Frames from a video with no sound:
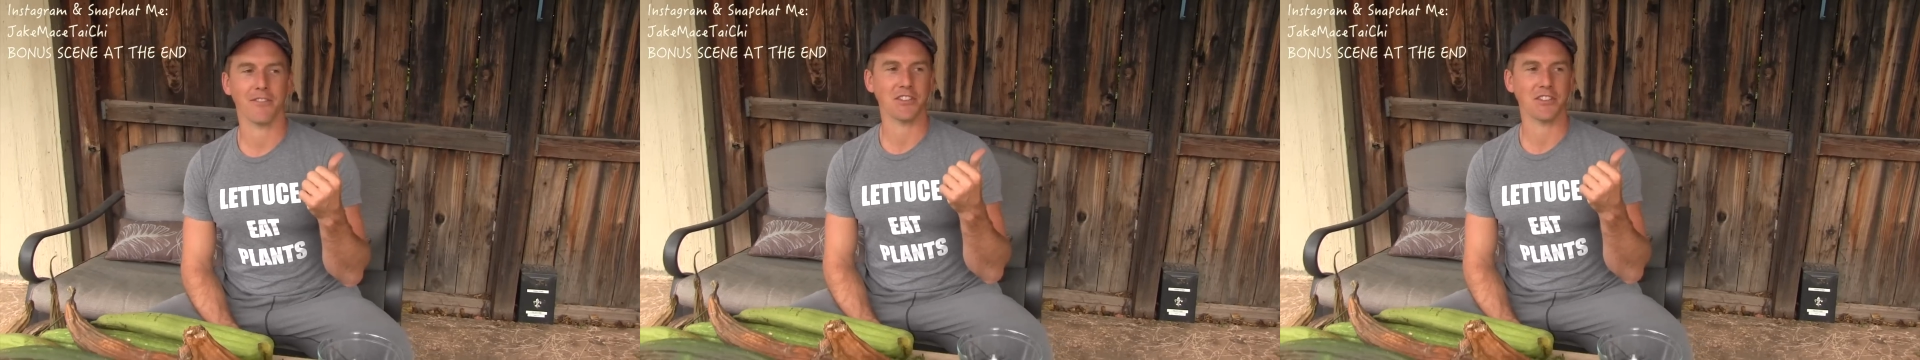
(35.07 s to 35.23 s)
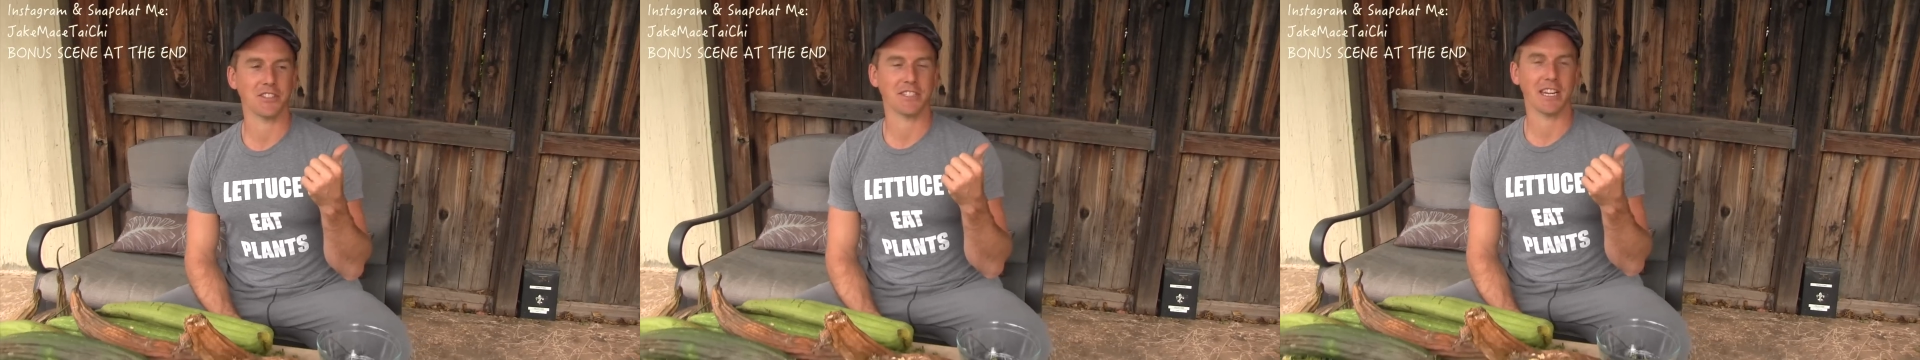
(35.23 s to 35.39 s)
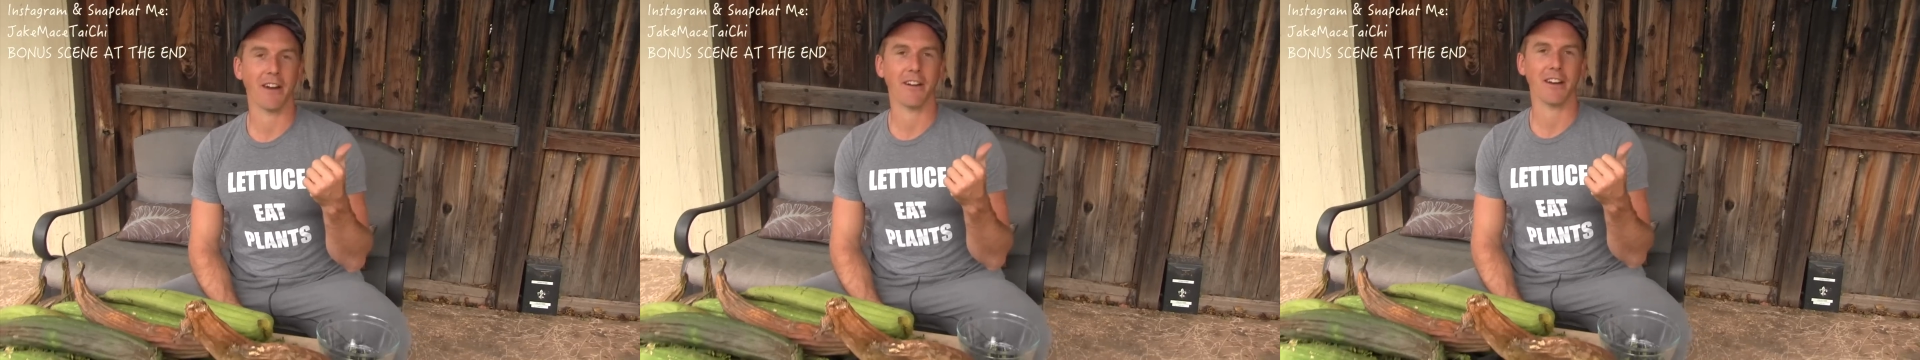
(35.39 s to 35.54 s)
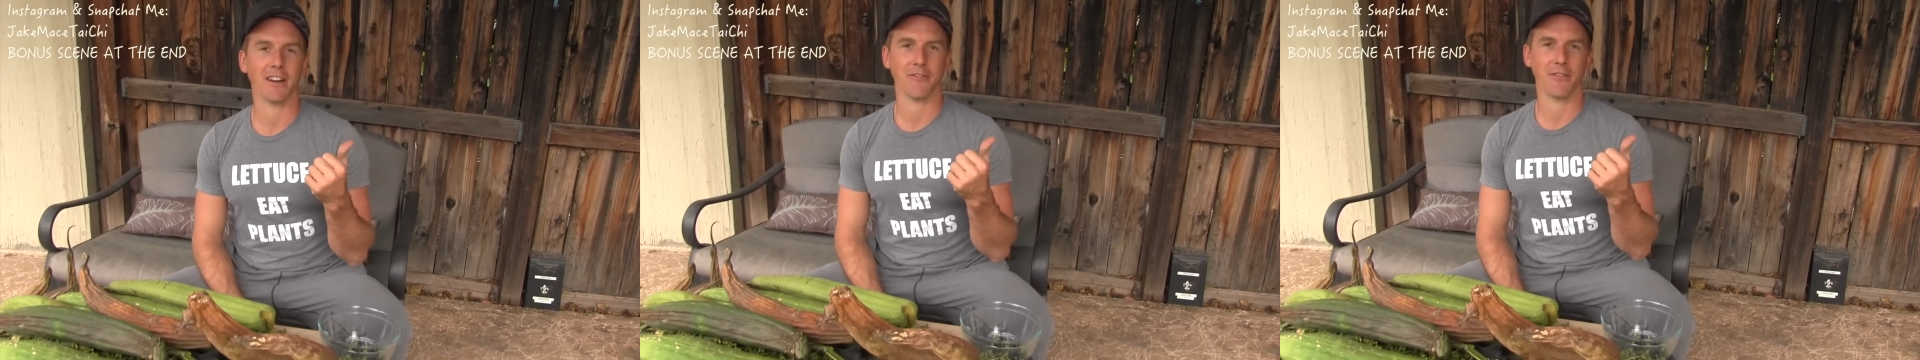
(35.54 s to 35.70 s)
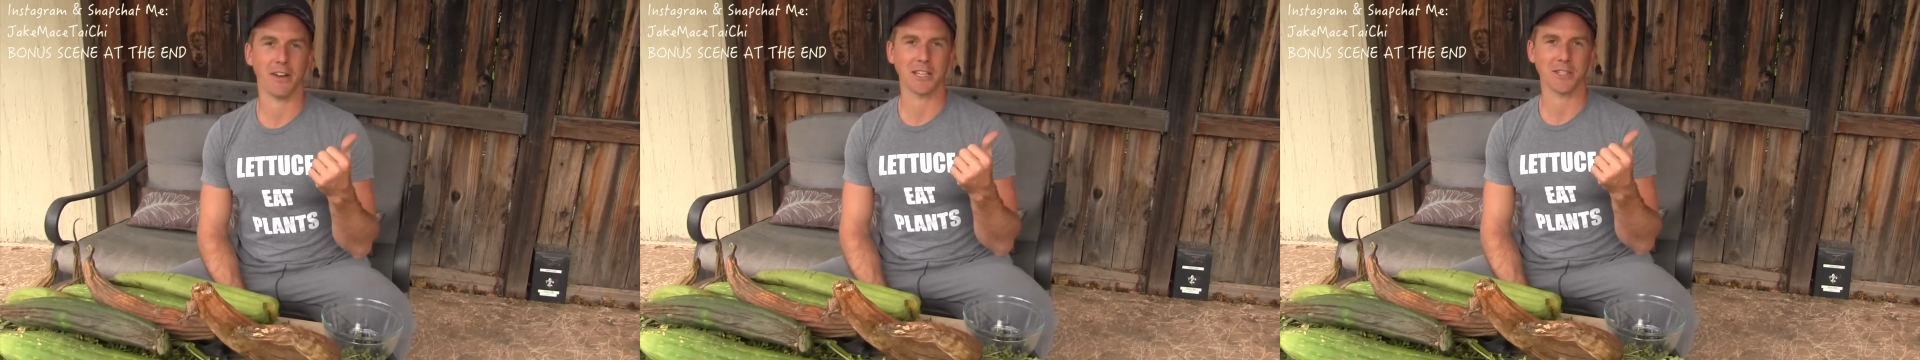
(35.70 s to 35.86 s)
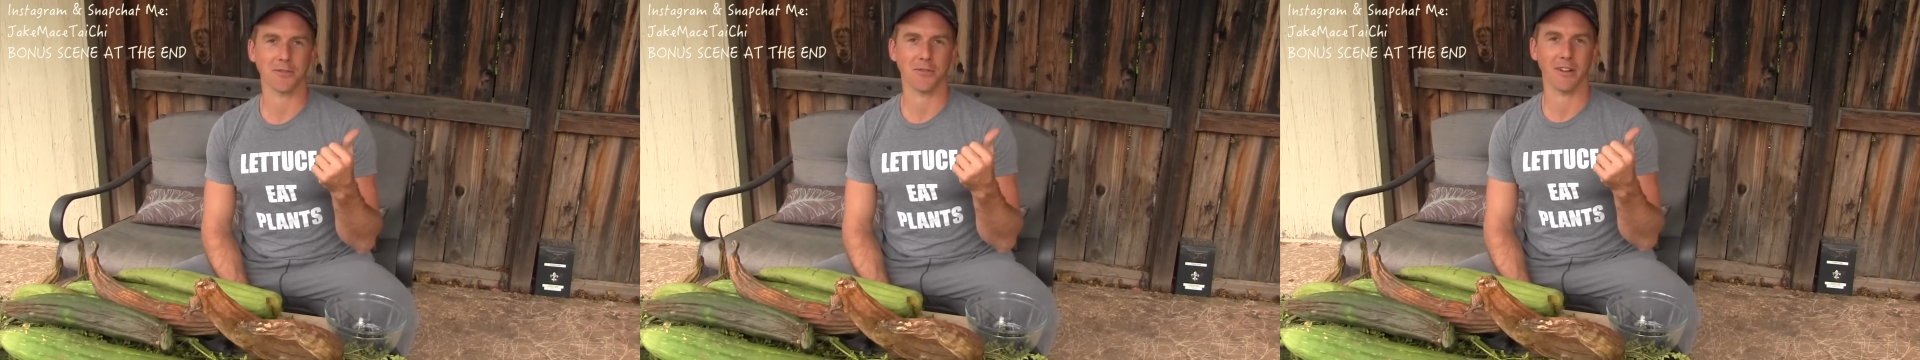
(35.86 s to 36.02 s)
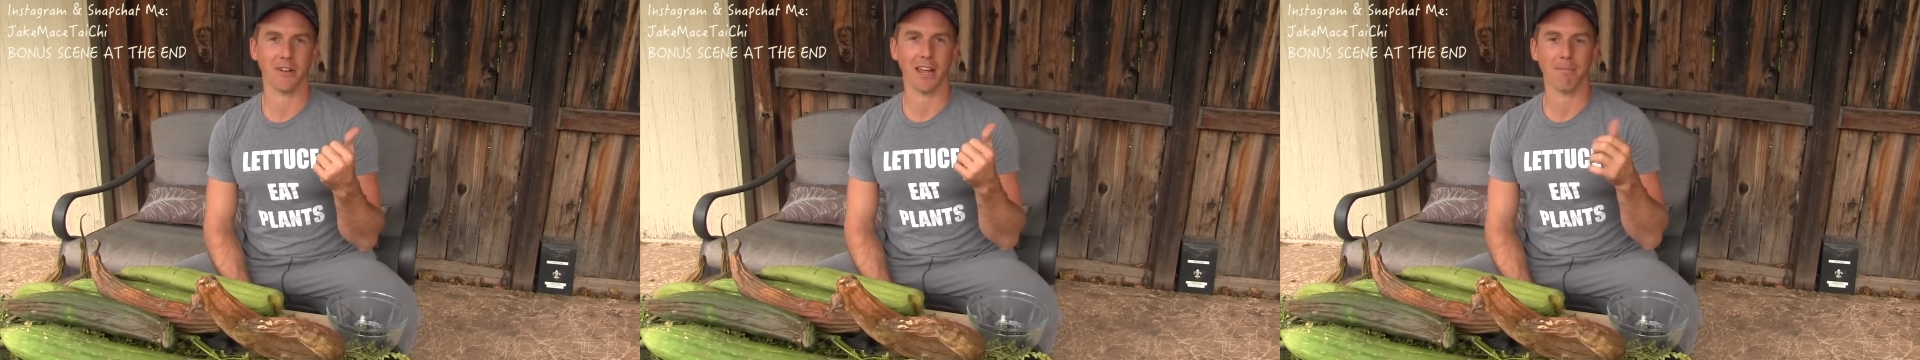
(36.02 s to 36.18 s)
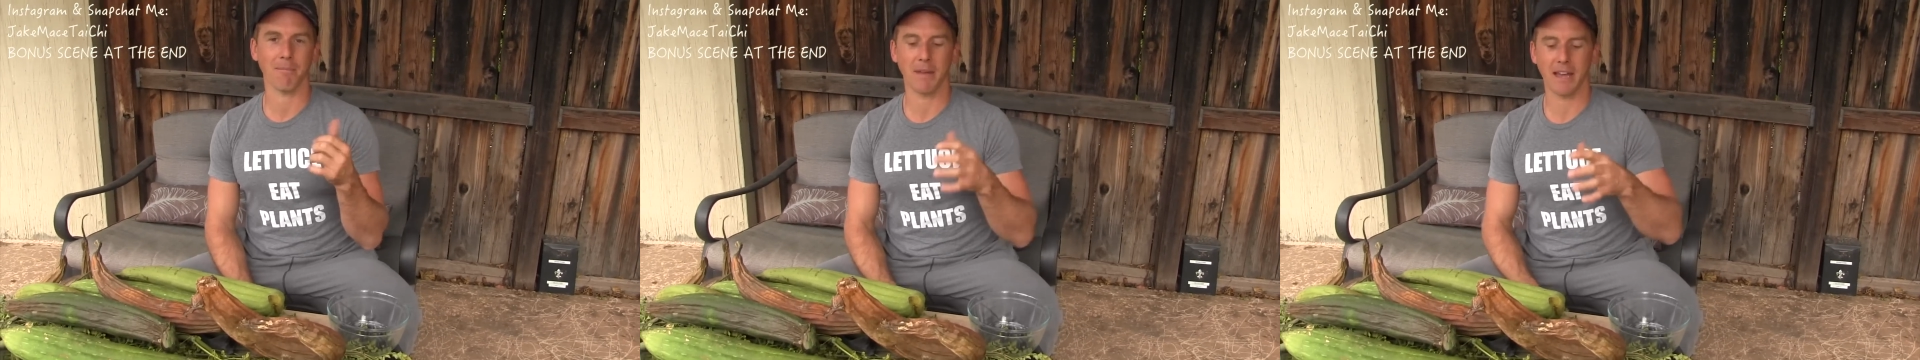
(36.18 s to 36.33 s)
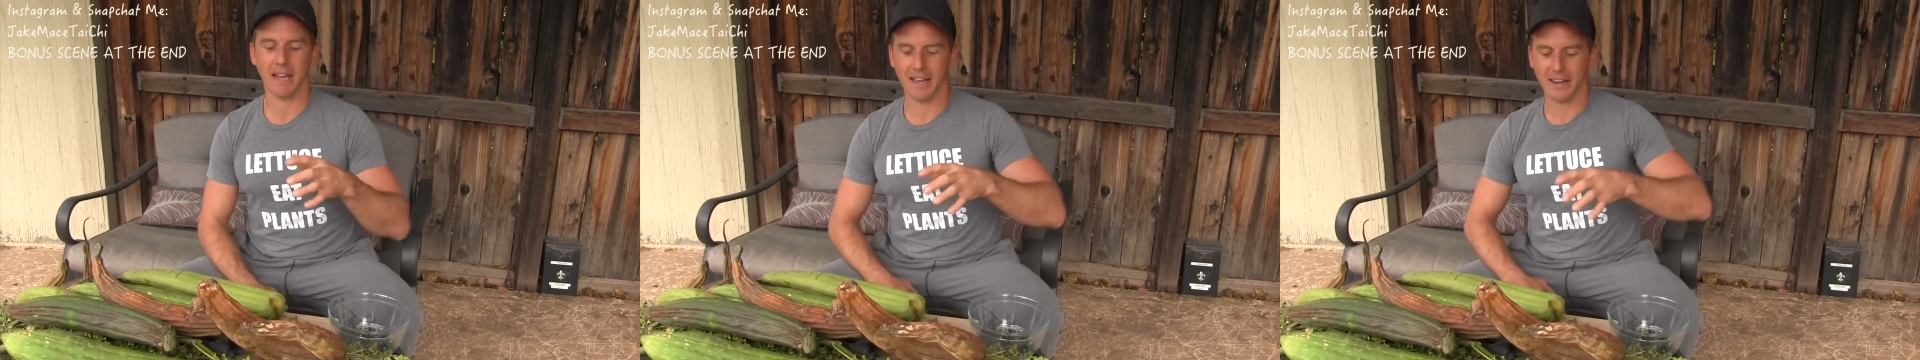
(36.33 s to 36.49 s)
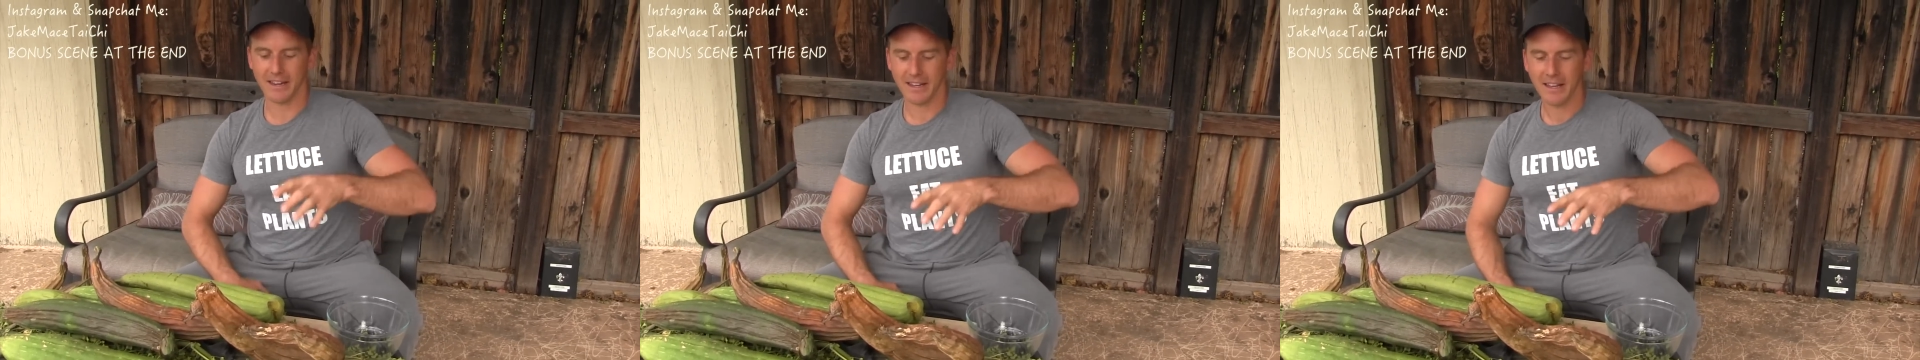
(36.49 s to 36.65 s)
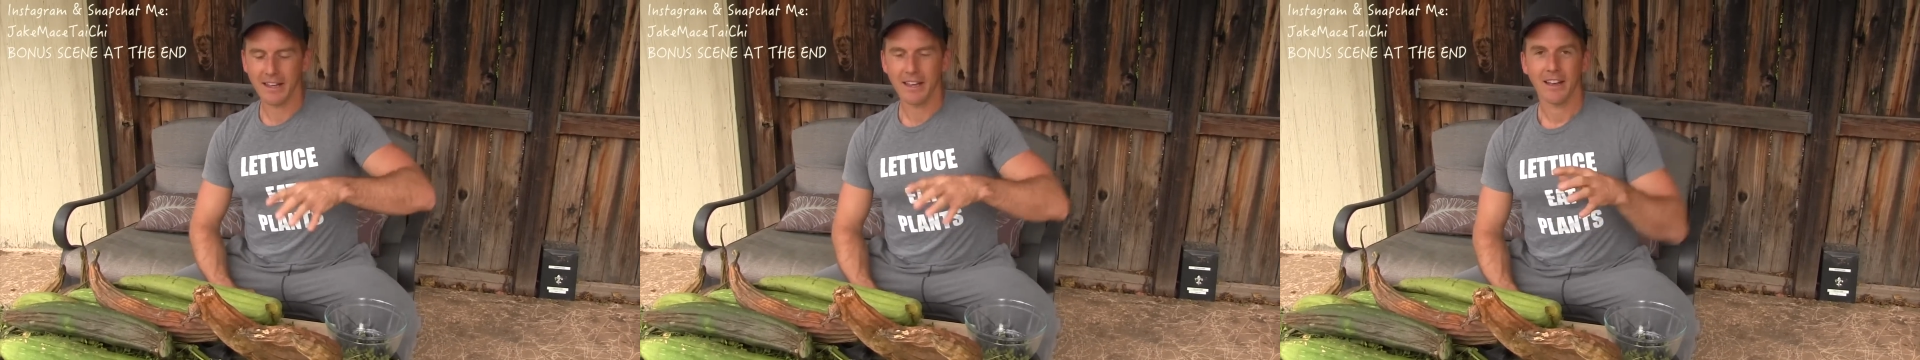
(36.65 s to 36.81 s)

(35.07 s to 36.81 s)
Vegetarian Festival and I met